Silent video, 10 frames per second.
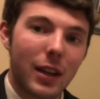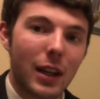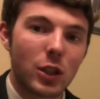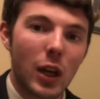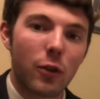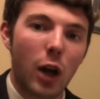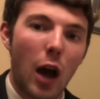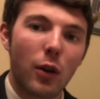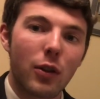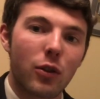Can Geoff
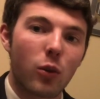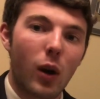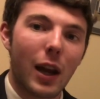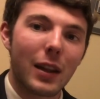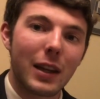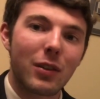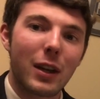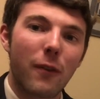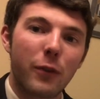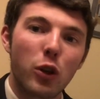Collins' squad at least
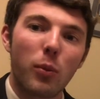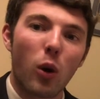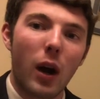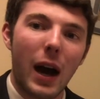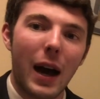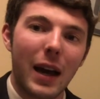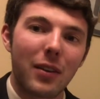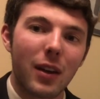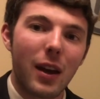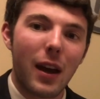get a few more highs